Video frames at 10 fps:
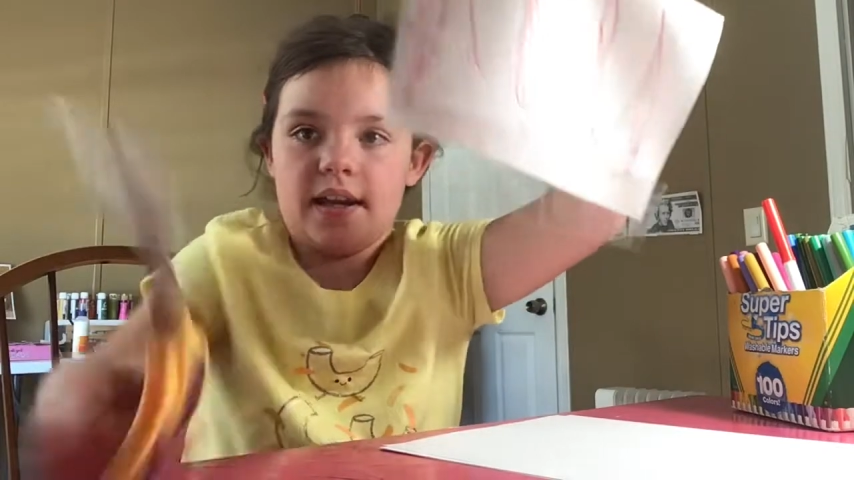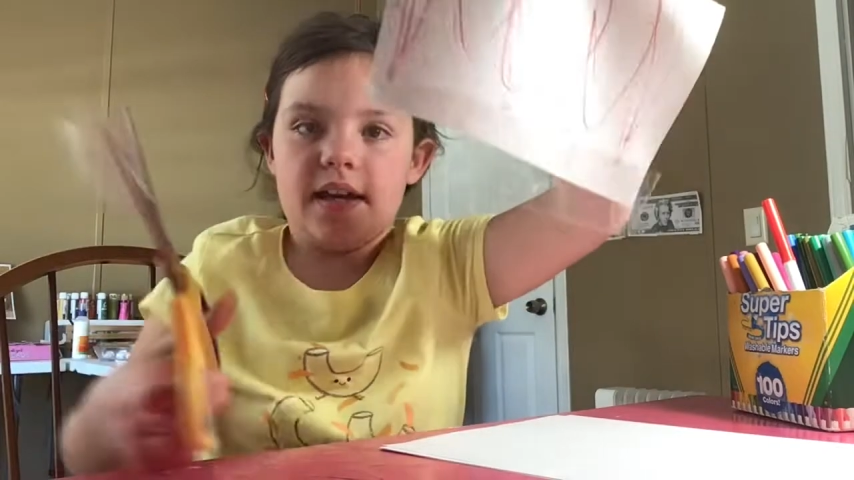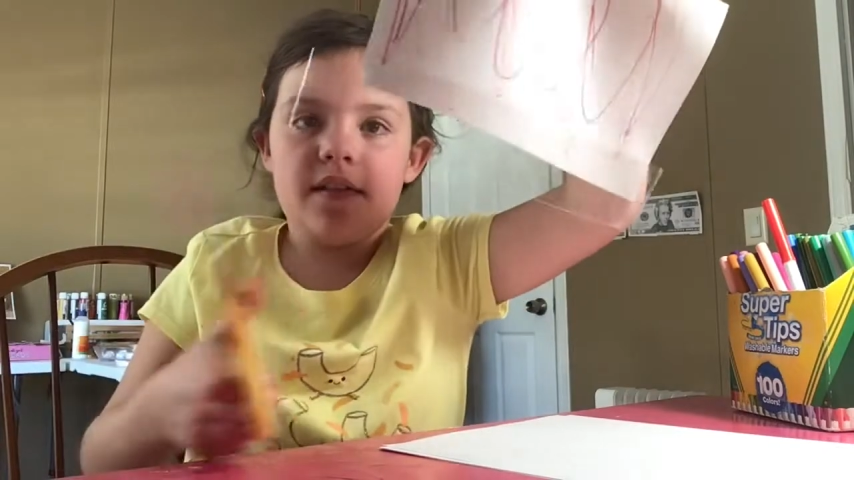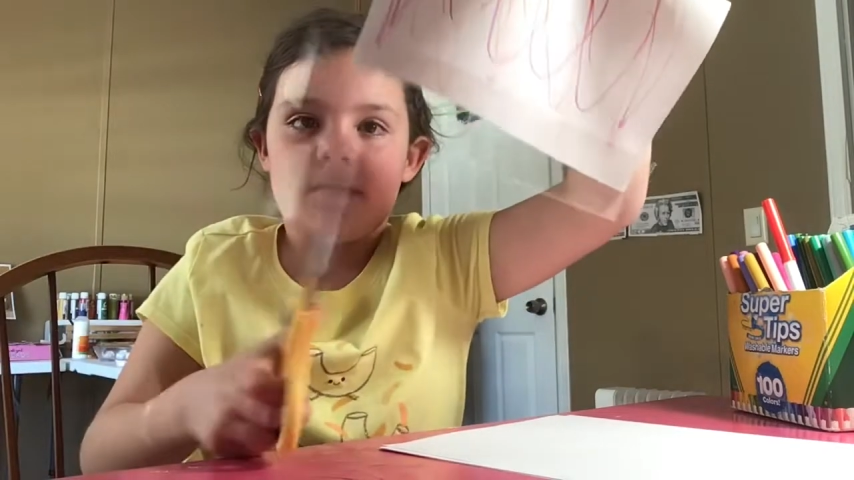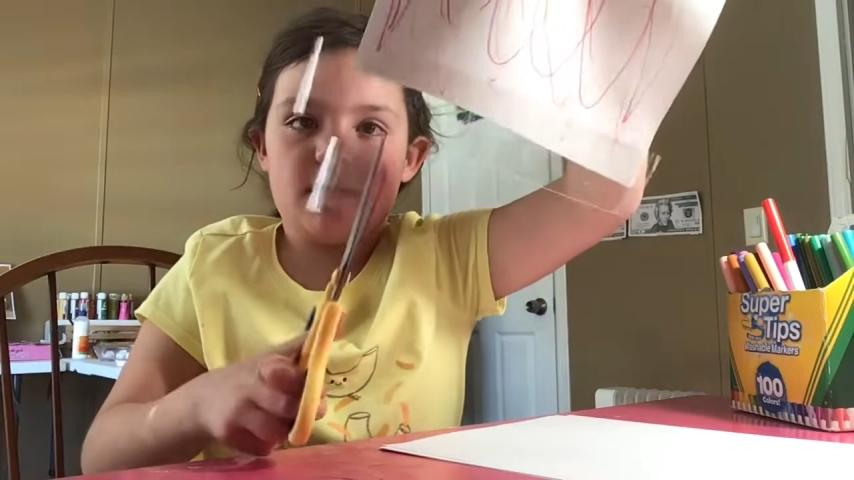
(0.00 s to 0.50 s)

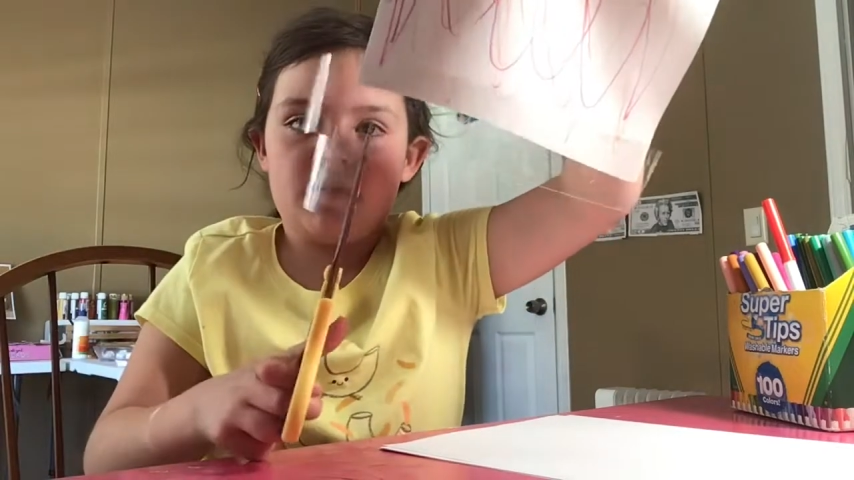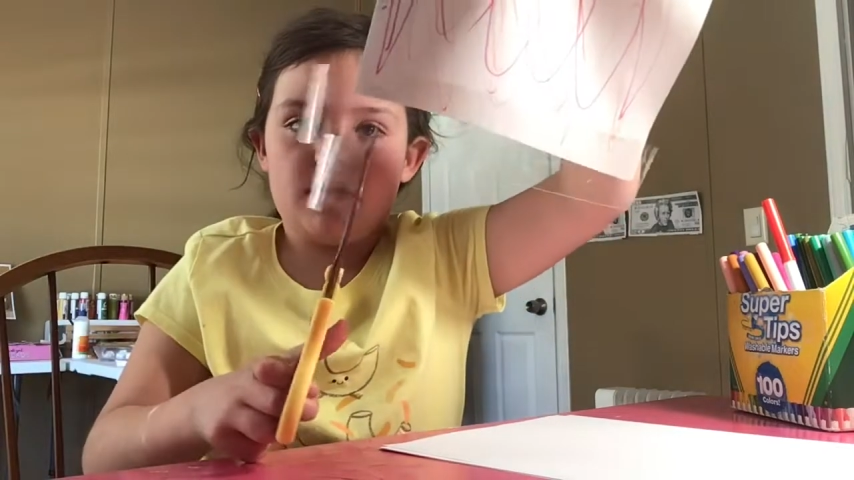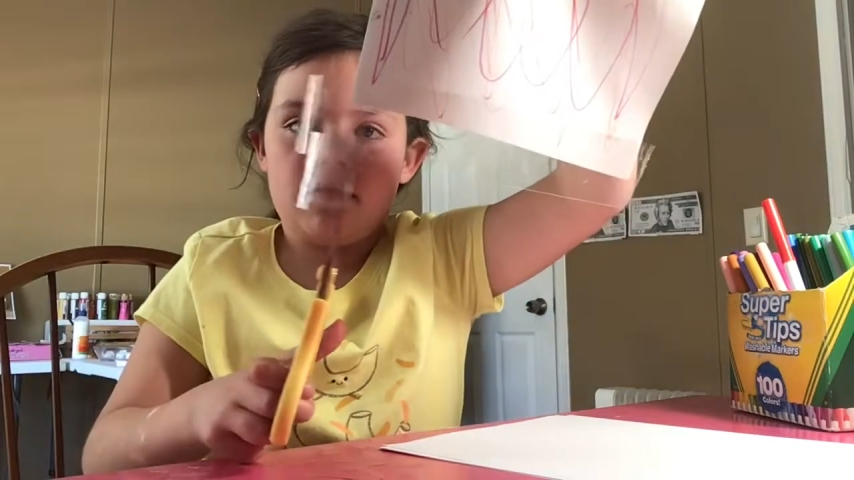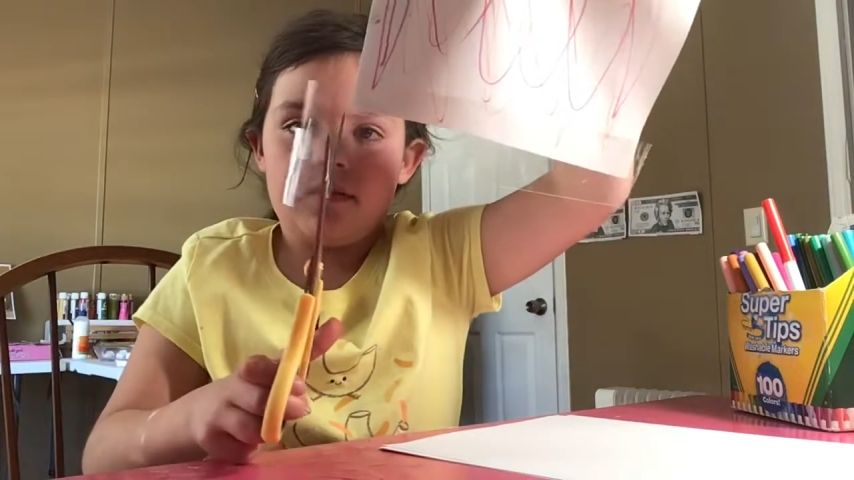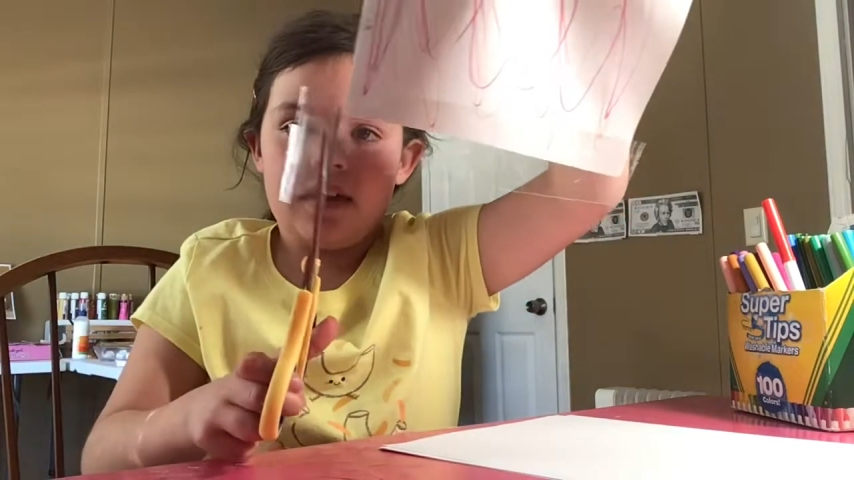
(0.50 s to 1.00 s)
it,
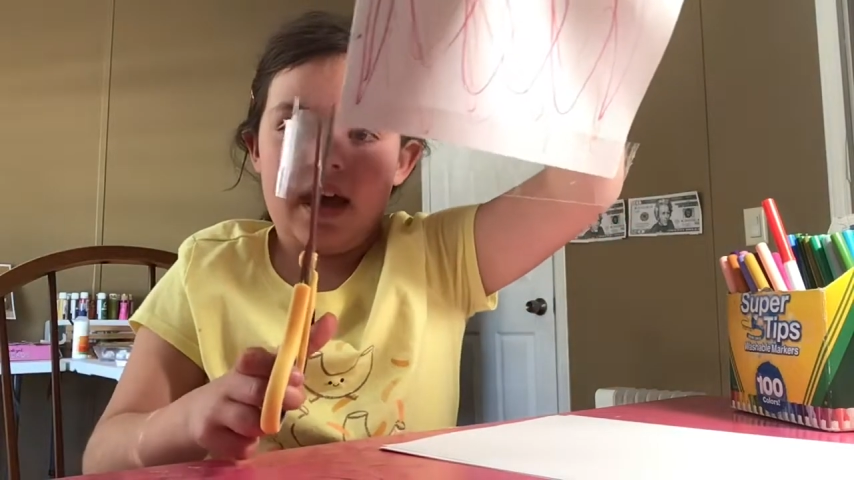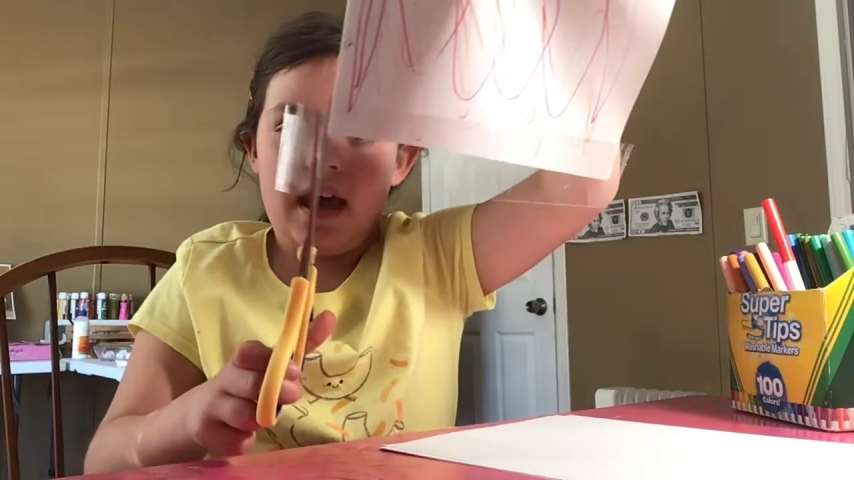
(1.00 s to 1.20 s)
the